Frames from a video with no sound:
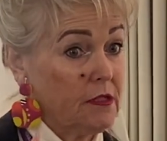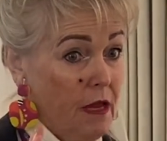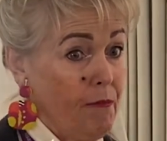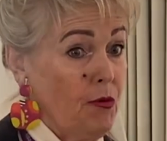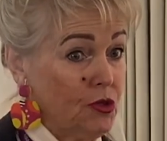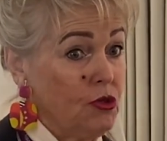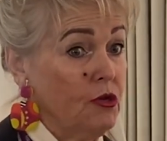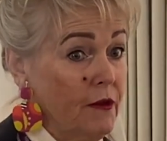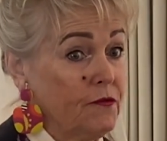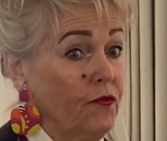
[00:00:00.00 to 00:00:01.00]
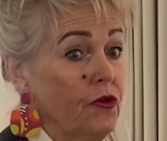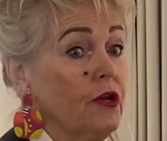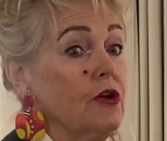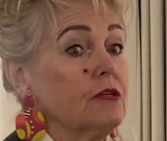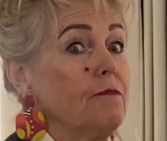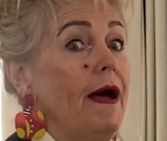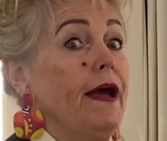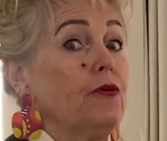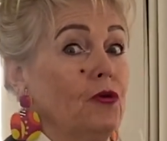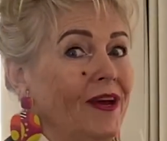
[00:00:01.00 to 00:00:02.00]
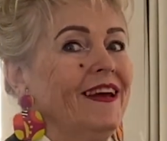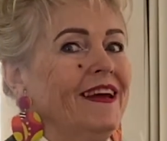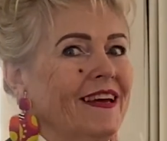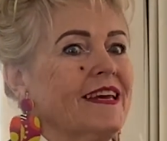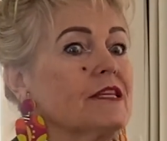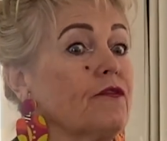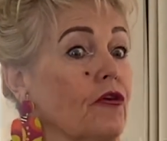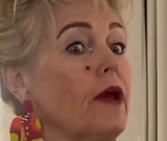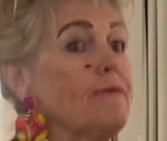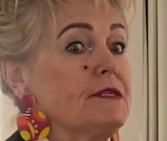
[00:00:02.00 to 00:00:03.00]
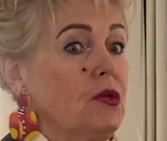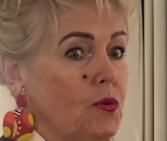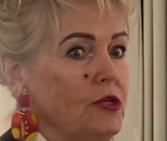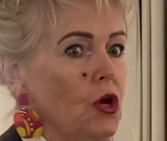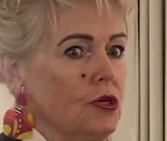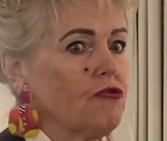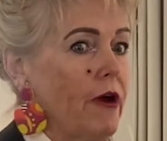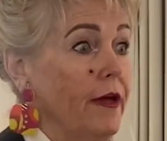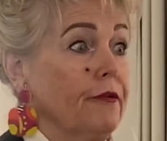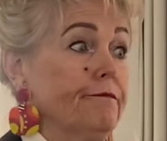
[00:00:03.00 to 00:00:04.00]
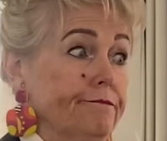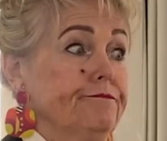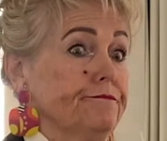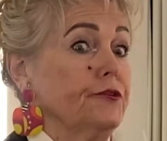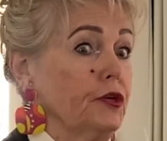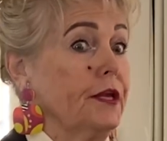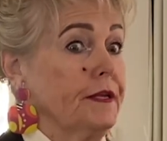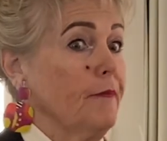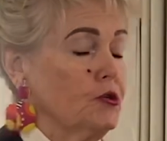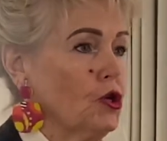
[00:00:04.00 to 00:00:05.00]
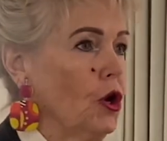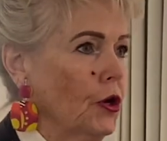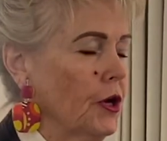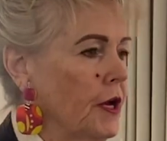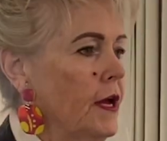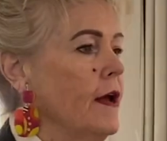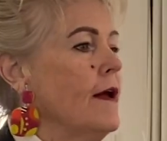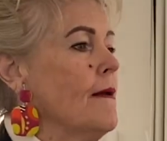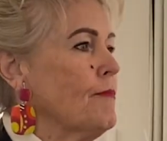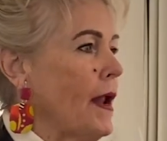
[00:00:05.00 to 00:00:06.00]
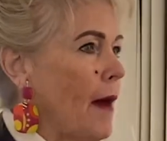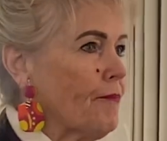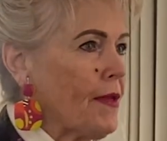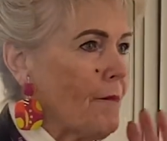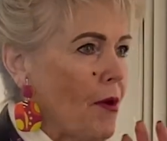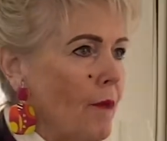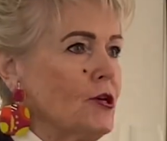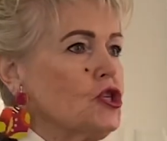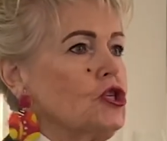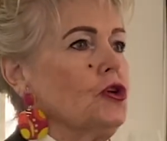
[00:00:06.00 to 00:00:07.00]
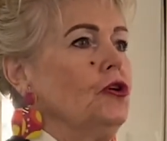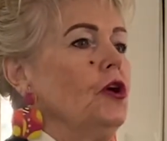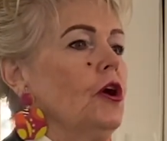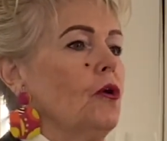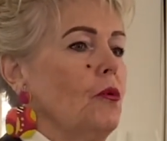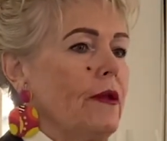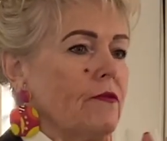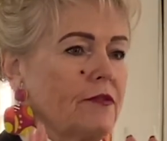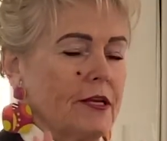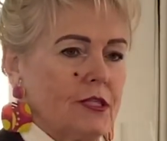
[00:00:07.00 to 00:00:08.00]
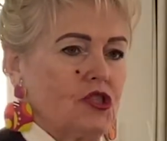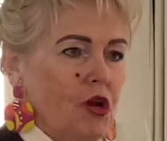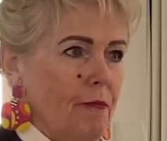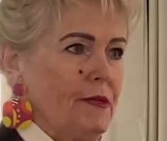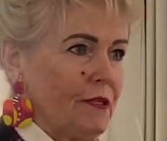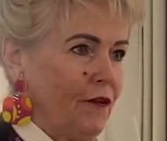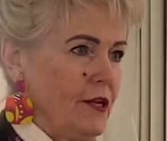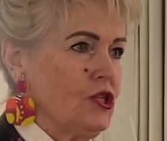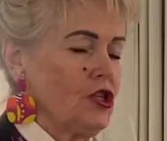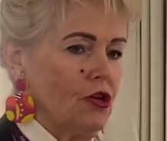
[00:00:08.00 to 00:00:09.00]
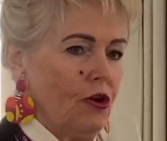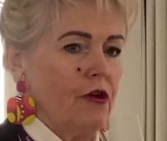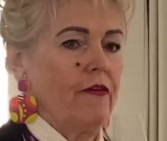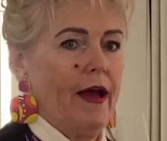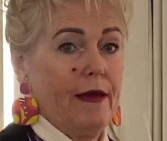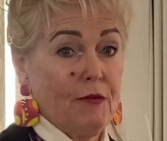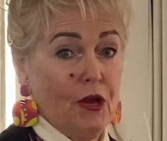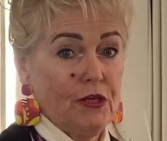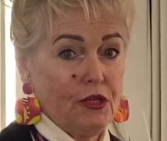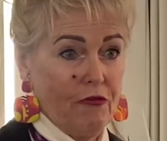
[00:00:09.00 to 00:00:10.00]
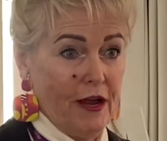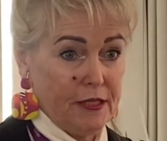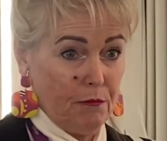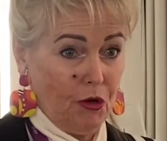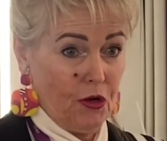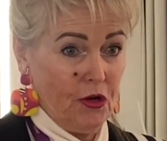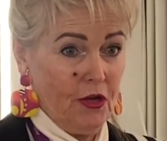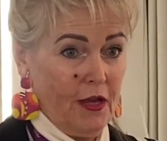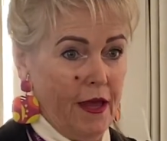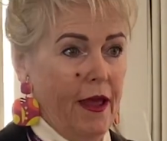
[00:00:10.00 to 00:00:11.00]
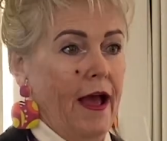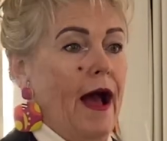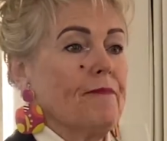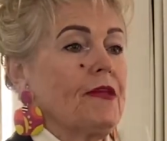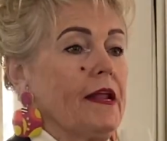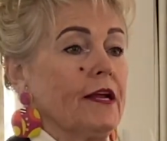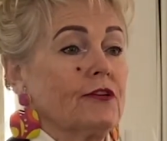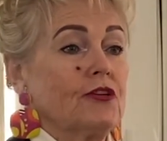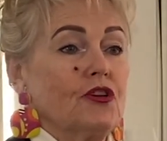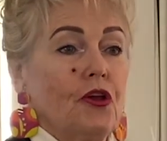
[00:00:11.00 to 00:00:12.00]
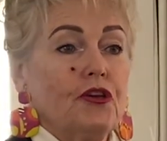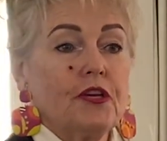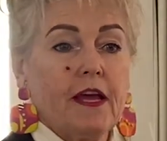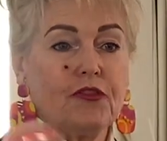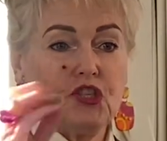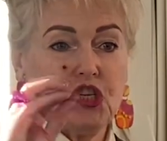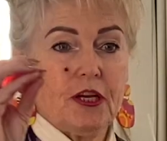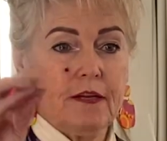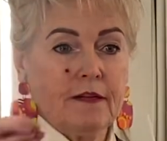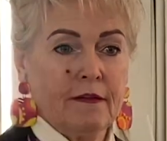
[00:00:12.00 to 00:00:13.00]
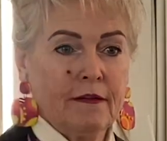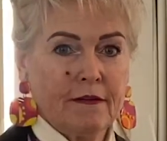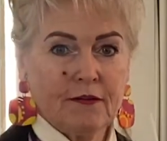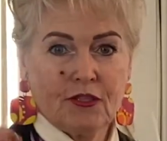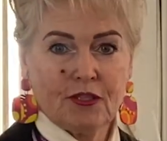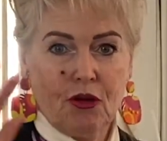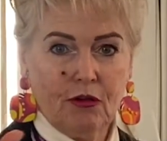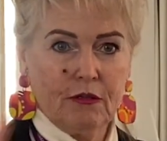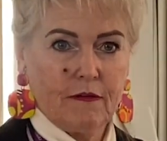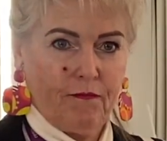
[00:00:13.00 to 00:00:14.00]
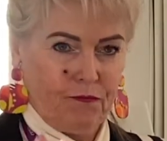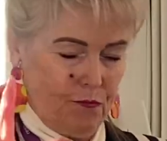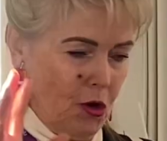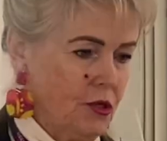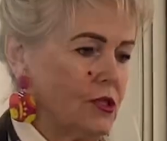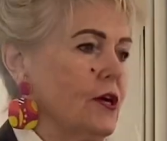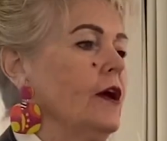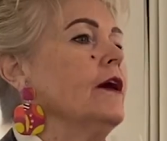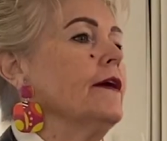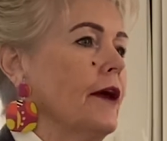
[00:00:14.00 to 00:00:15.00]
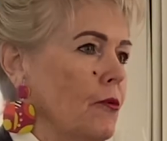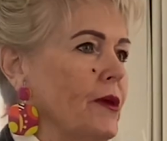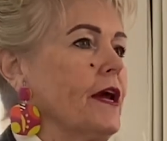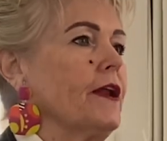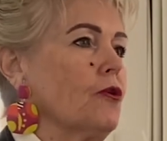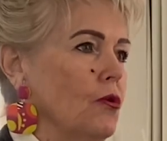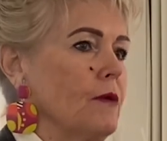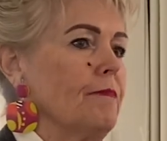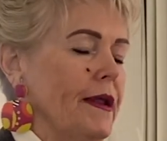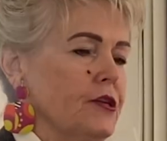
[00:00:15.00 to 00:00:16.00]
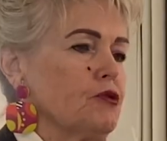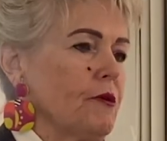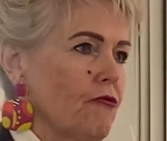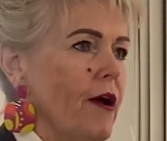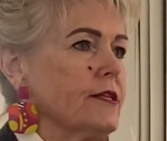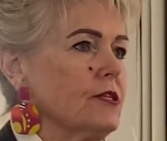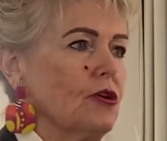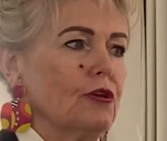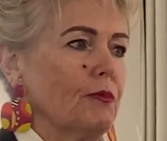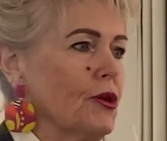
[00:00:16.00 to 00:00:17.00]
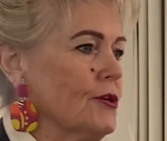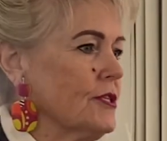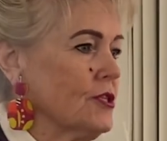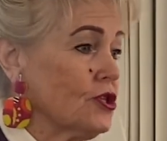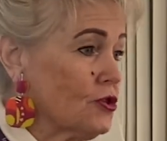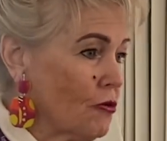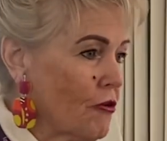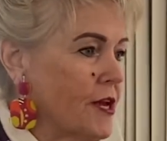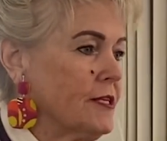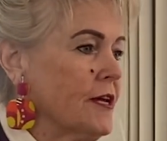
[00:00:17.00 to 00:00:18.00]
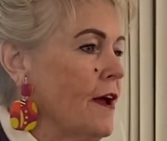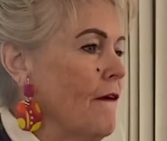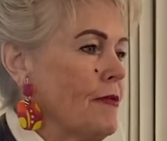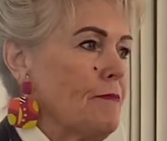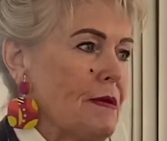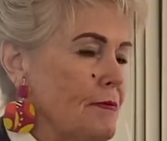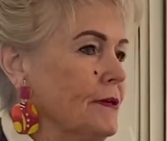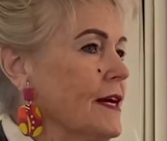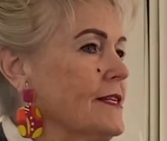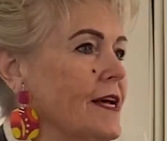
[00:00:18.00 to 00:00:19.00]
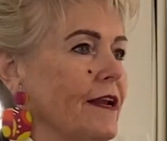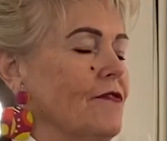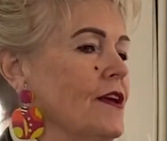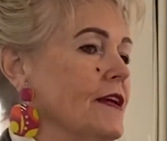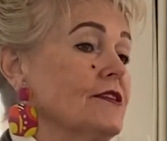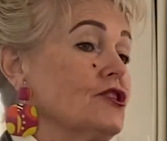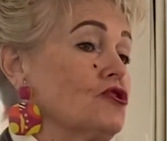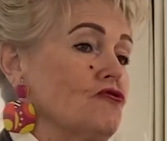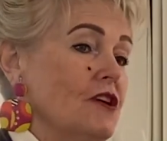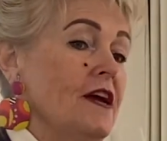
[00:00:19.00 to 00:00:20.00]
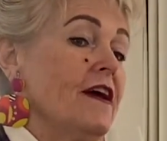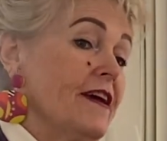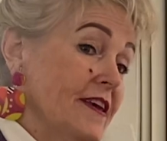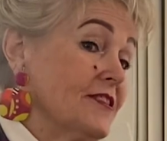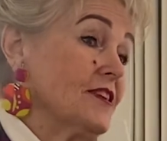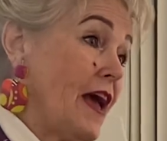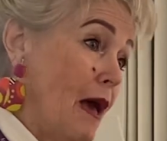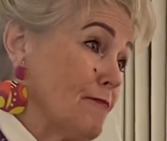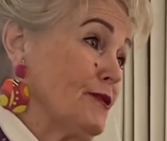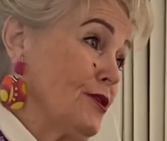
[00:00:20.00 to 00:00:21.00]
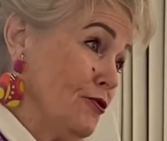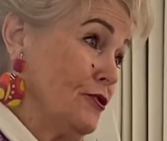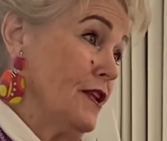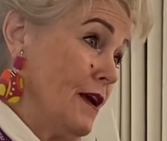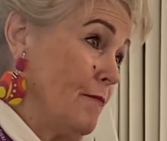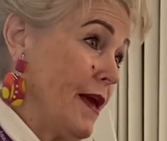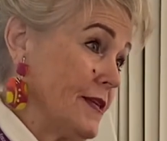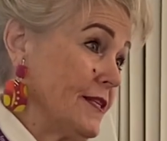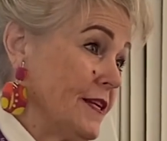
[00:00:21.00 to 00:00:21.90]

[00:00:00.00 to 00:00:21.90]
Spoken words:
person who lives very close by who gets very upset when dogs cry. I thought, you kidnapped your dog. But I can promise you, when this job is finished and over, I'm going to write a book. I'm going to, you get the chicken soul books. Yeah, we're going to call it Management Rights Soul, because the stories that people can tell in the industry is absolutely amazing.